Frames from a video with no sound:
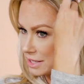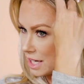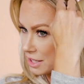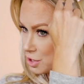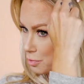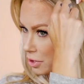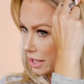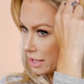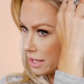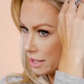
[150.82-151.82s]
French
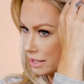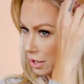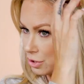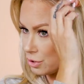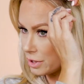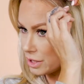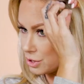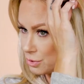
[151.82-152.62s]
braid. Now you can